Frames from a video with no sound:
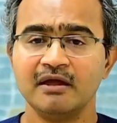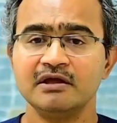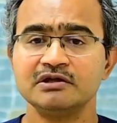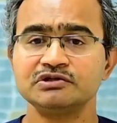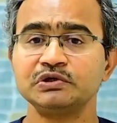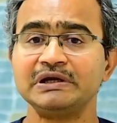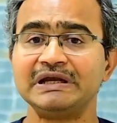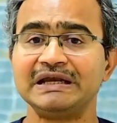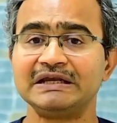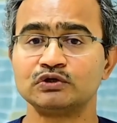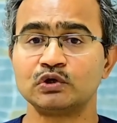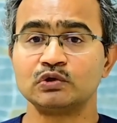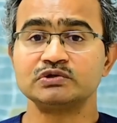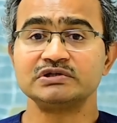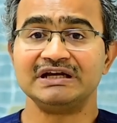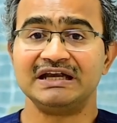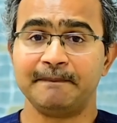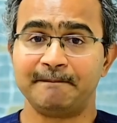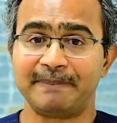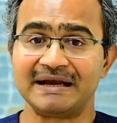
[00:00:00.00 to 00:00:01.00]
So it also
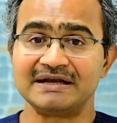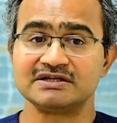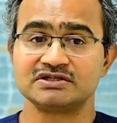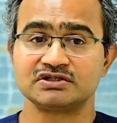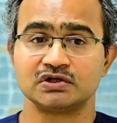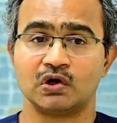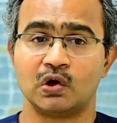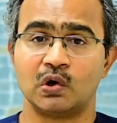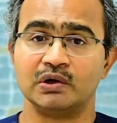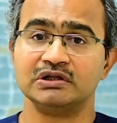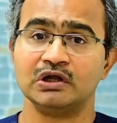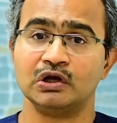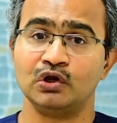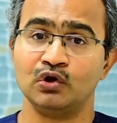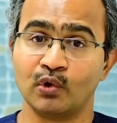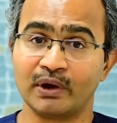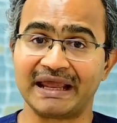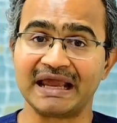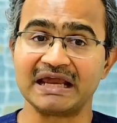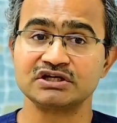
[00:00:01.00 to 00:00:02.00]
depends on the
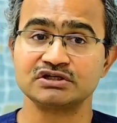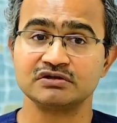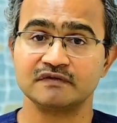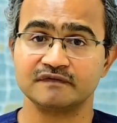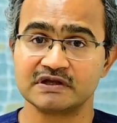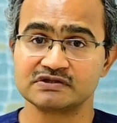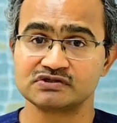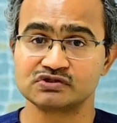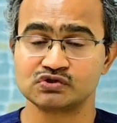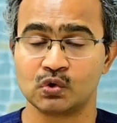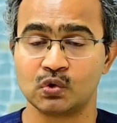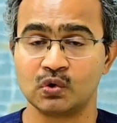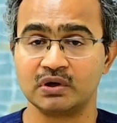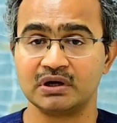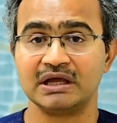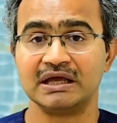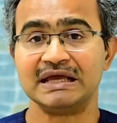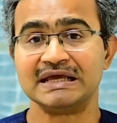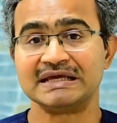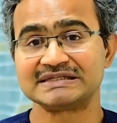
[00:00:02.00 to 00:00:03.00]
location of the stone,
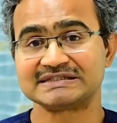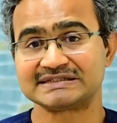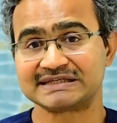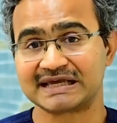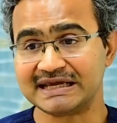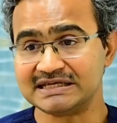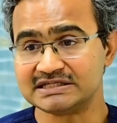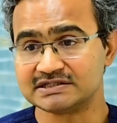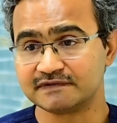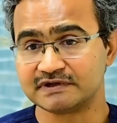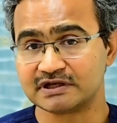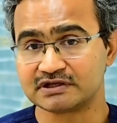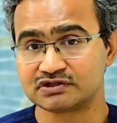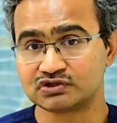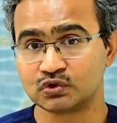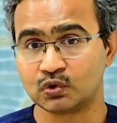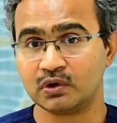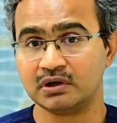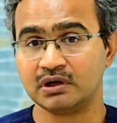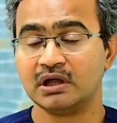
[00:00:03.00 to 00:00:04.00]
size of the
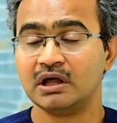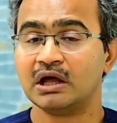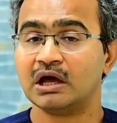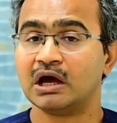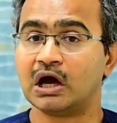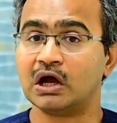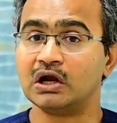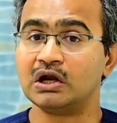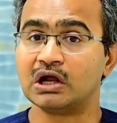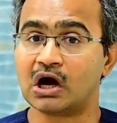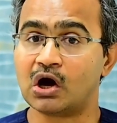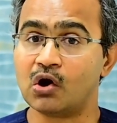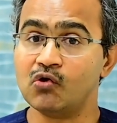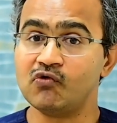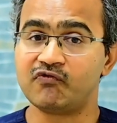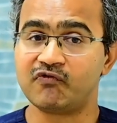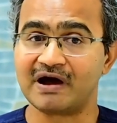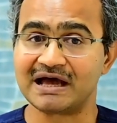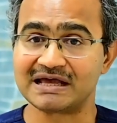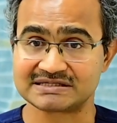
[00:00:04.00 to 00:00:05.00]
stone, and how
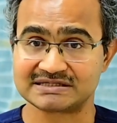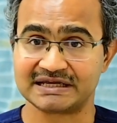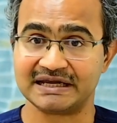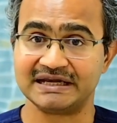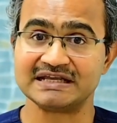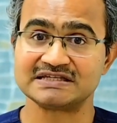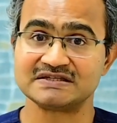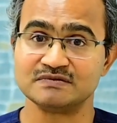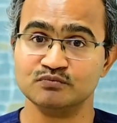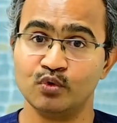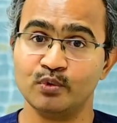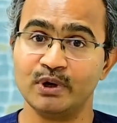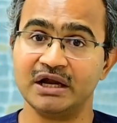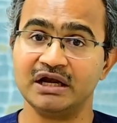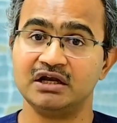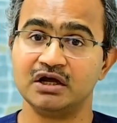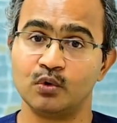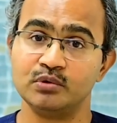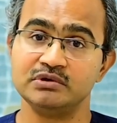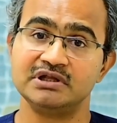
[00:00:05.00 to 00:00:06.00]
fast it is moving
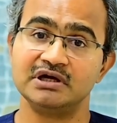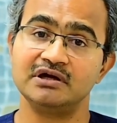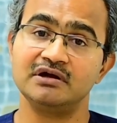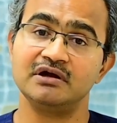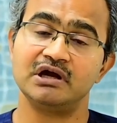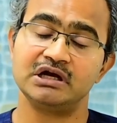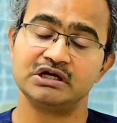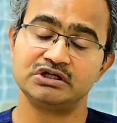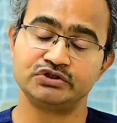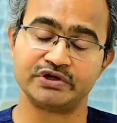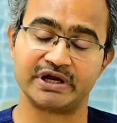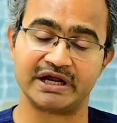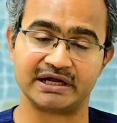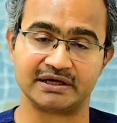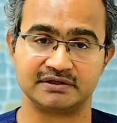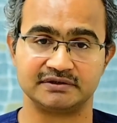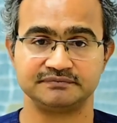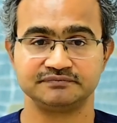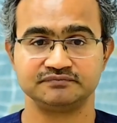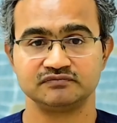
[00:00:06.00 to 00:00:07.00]
down the track.
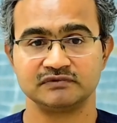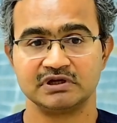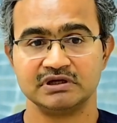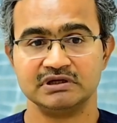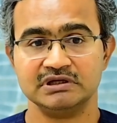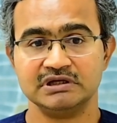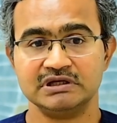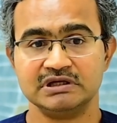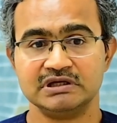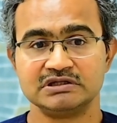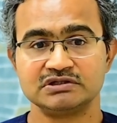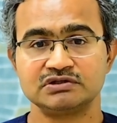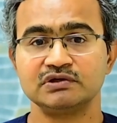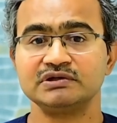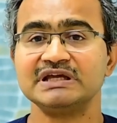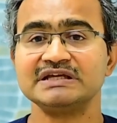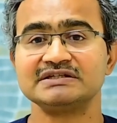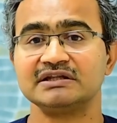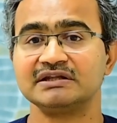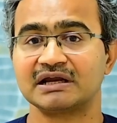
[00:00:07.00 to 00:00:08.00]
So
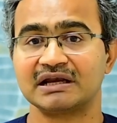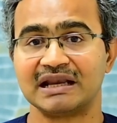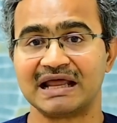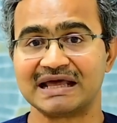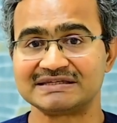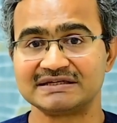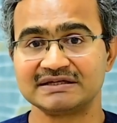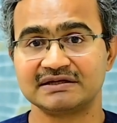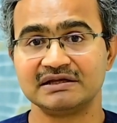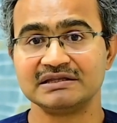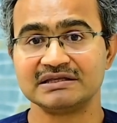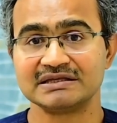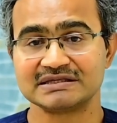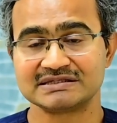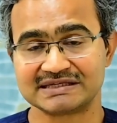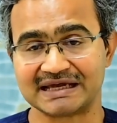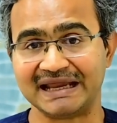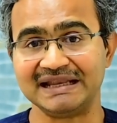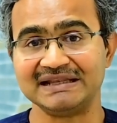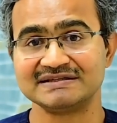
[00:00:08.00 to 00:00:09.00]
these are the classical
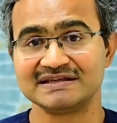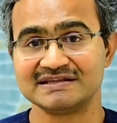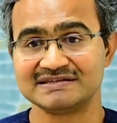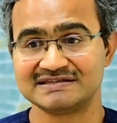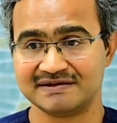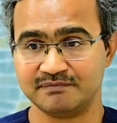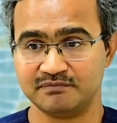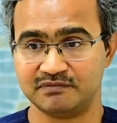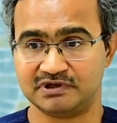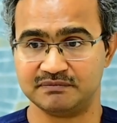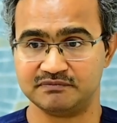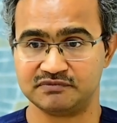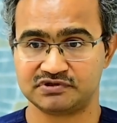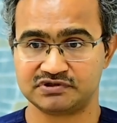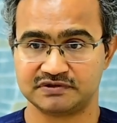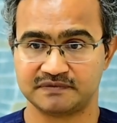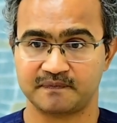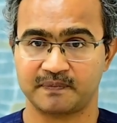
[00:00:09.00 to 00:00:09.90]
signs and symptoms.